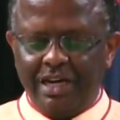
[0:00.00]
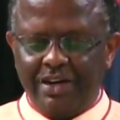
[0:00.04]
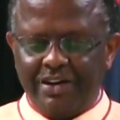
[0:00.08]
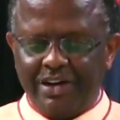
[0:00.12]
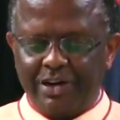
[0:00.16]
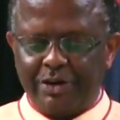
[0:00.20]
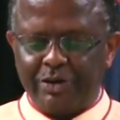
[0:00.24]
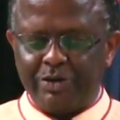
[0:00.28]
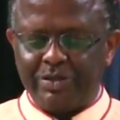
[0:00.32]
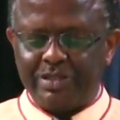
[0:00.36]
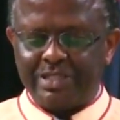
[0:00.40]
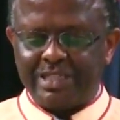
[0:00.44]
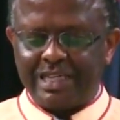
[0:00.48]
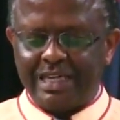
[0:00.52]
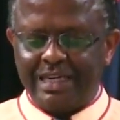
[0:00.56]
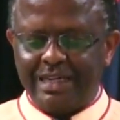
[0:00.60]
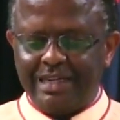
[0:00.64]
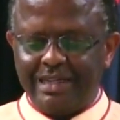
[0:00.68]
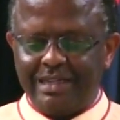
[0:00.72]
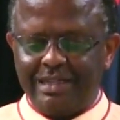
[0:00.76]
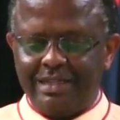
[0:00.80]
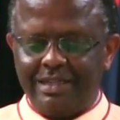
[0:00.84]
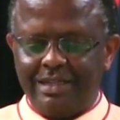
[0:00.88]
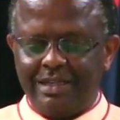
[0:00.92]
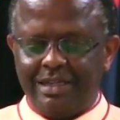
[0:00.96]

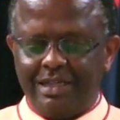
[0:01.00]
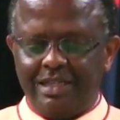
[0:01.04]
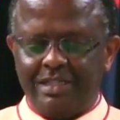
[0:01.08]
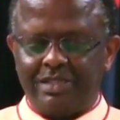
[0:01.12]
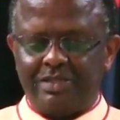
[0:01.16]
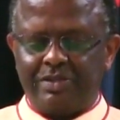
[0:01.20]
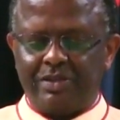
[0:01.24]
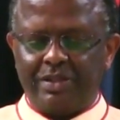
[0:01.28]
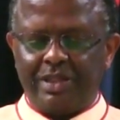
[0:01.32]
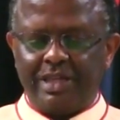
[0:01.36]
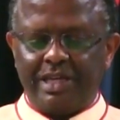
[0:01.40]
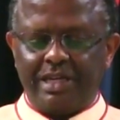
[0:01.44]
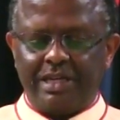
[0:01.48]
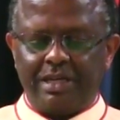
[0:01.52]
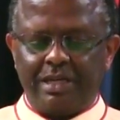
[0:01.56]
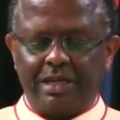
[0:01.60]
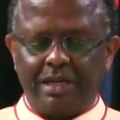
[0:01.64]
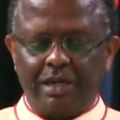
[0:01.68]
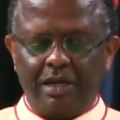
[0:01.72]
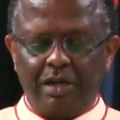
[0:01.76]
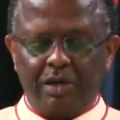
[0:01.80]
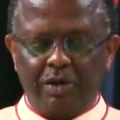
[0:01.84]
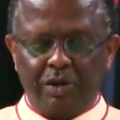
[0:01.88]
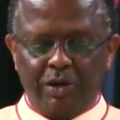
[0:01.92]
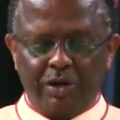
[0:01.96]
reconciled so that
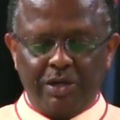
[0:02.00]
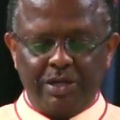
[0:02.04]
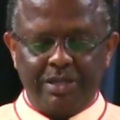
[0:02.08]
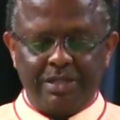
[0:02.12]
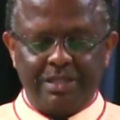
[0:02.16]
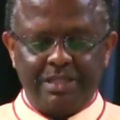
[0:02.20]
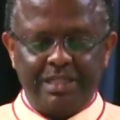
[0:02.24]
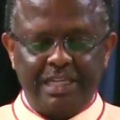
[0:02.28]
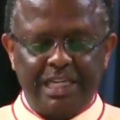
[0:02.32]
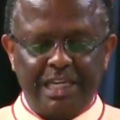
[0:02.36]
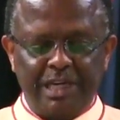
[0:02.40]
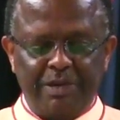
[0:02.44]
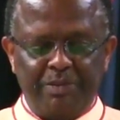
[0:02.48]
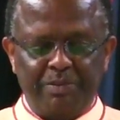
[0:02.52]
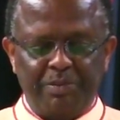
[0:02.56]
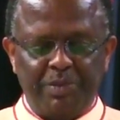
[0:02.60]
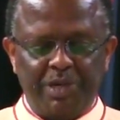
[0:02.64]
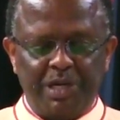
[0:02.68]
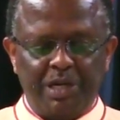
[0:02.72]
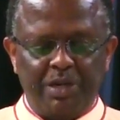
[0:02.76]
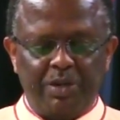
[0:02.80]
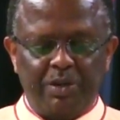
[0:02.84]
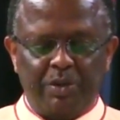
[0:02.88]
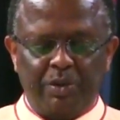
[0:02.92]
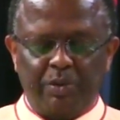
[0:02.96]
God's name
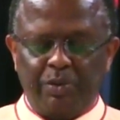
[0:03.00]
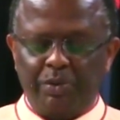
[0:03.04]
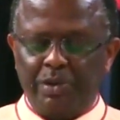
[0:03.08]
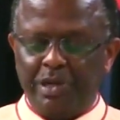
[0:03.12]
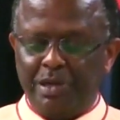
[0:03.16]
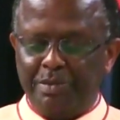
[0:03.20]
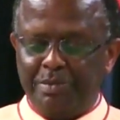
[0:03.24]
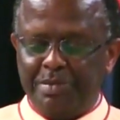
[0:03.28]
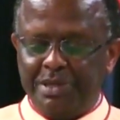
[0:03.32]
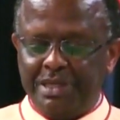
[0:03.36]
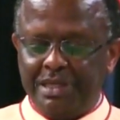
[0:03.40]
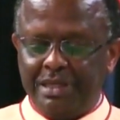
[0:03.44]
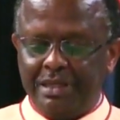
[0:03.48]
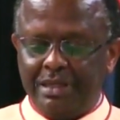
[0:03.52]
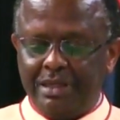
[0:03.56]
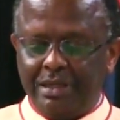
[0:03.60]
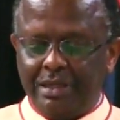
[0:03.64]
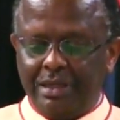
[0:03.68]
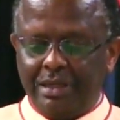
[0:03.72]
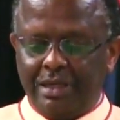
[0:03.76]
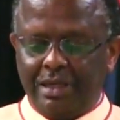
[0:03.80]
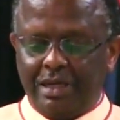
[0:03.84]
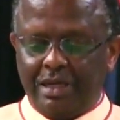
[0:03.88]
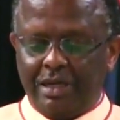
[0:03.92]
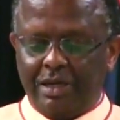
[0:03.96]
will be
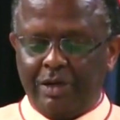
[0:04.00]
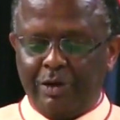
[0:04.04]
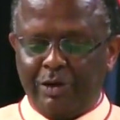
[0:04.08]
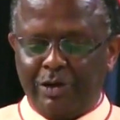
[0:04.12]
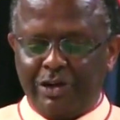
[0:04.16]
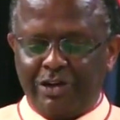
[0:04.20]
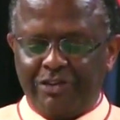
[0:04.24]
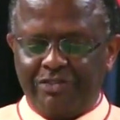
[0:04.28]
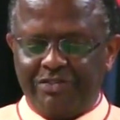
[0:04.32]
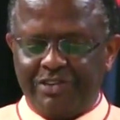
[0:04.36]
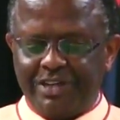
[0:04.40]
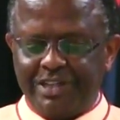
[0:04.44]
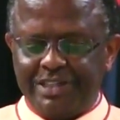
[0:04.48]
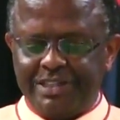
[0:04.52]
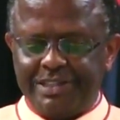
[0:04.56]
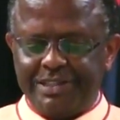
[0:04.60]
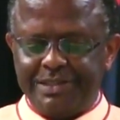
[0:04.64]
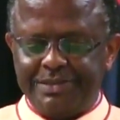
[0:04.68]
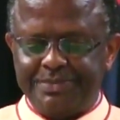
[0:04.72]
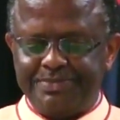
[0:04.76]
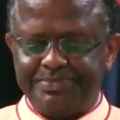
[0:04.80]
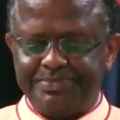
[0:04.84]
glorified.